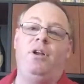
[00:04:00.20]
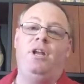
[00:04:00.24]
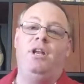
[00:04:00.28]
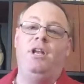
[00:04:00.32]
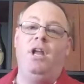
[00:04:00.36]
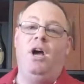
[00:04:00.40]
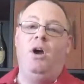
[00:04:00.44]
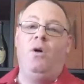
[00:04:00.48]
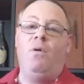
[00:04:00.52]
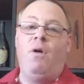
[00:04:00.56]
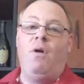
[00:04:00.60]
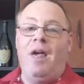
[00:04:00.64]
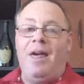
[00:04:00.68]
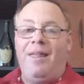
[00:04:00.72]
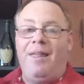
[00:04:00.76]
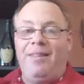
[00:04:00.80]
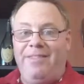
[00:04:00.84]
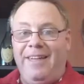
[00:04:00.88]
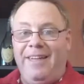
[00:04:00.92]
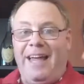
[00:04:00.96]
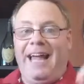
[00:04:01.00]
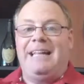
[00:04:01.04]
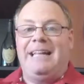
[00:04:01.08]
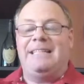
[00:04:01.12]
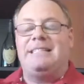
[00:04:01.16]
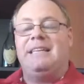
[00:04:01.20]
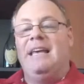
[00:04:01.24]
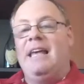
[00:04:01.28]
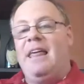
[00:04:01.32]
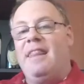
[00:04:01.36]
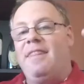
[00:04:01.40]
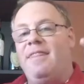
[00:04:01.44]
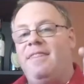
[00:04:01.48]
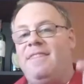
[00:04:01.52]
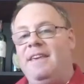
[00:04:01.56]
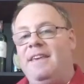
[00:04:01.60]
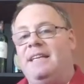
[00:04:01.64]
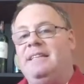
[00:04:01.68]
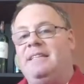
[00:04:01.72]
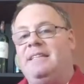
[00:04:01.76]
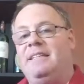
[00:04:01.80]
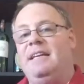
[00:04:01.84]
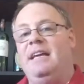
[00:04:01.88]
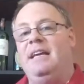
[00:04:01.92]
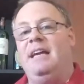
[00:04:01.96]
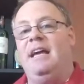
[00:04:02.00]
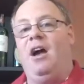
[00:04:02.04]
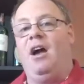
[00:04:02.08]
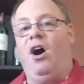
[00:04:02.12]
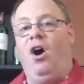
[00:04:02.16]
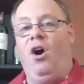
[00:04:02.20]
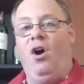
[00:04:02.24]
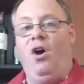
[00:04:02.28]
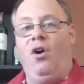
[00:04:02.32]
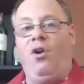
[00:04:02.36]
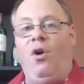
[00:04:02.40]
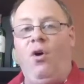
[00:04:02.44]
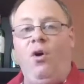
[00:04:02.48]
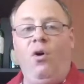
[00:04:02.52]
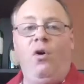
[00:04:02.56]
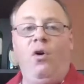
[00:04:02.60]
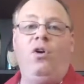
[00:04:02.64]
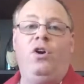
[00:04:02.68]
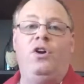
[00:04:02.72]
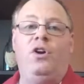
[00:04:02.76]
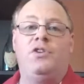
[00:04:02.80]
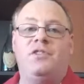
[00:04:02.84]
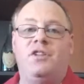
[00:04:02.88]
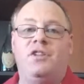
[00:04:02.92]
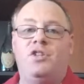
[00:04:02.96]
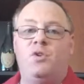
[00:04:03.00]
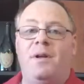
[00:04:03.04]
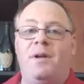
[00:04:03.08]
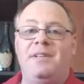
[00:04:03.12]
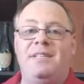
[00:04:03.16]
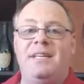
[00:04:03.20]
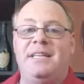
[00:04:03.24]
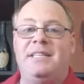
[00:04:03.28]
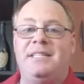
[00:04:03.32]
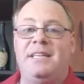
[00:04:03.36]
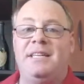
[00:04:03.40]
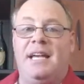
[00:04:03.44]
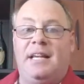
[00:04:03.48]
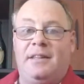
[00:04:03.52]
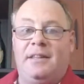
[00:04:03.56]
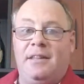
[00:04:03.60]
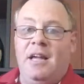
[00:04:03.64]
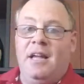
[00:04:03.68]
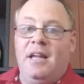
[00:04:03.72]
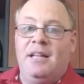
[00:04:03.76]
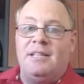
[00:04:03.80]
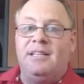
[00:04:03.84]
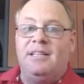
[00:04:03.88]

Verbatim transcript: know that this year, on August the 26th,